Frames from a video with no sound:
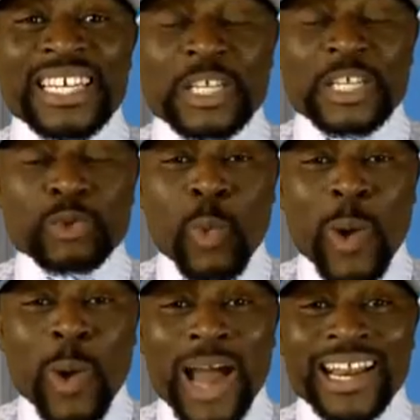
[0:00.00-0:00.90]
Now
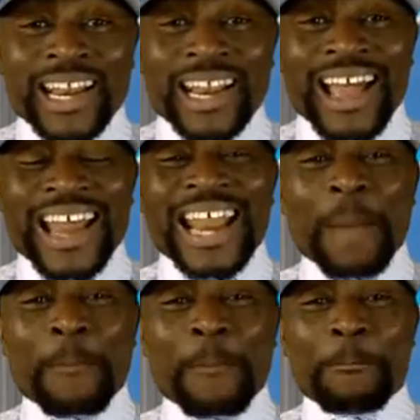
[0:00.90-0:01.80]
part of the
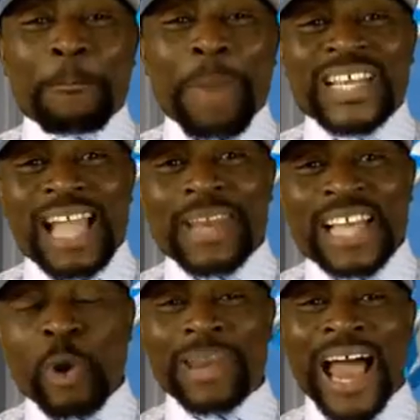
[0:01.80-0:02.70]
stabilization
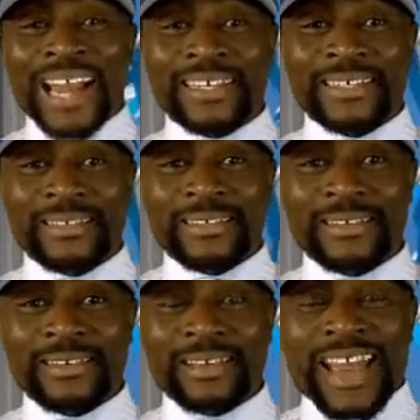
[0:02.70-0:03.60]
plan for
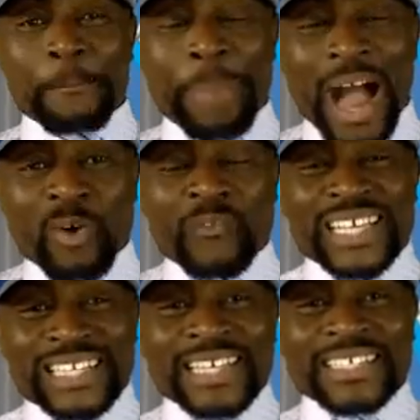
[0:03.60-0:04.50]

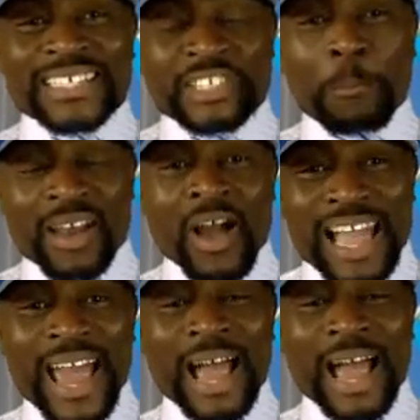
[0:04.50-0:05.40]
stabilize Ambazonia.
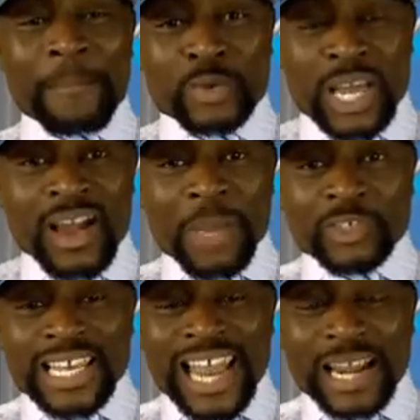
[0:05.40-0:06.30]
For make
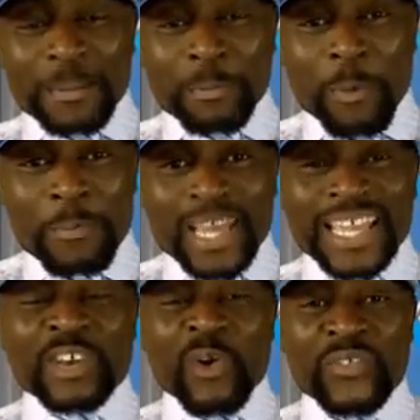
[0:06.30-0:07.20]
sure say La
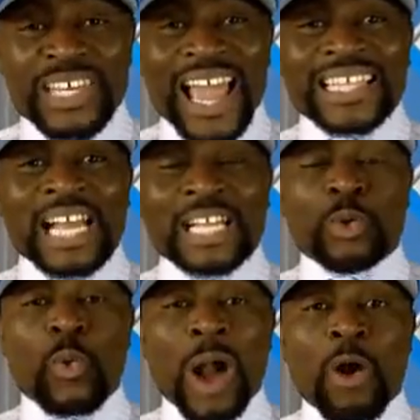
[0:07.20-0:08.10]
Republic enough the enter
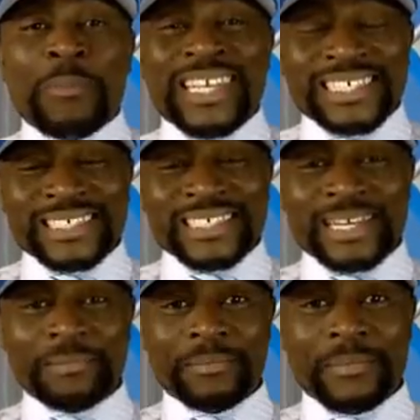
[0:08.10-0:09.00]
through our communities them.
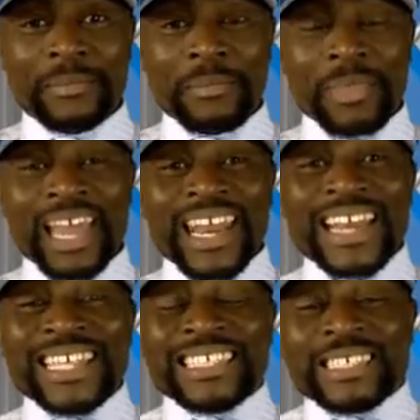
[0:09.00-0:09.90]
Now
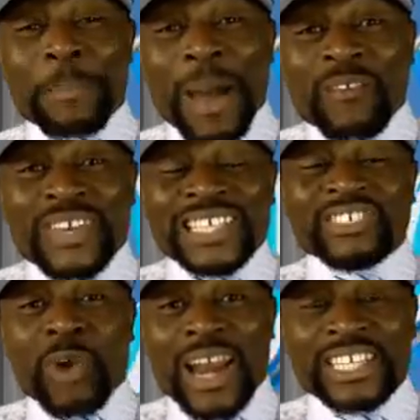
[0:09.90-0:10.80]
this part of the
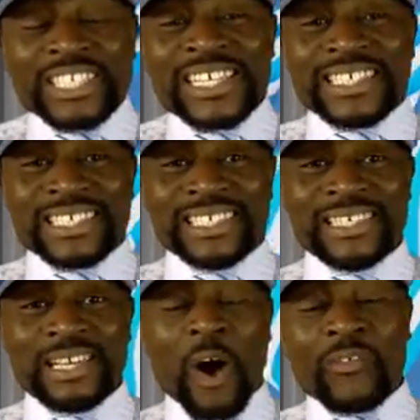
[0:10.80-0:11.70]
strategy
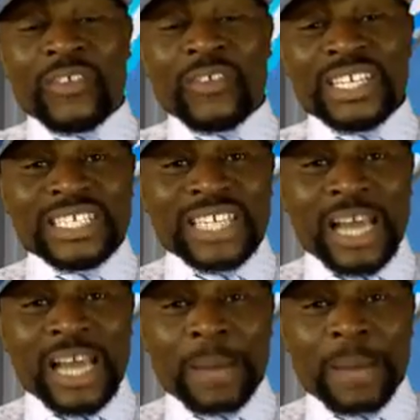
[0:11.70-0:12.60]
of the
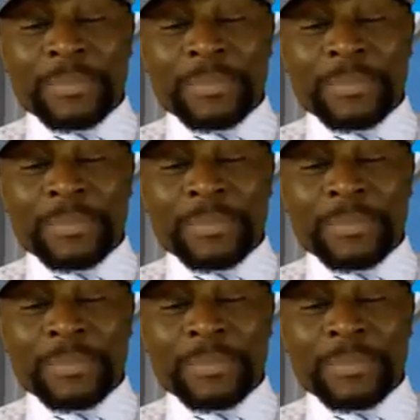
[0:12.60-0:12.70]
stabilization.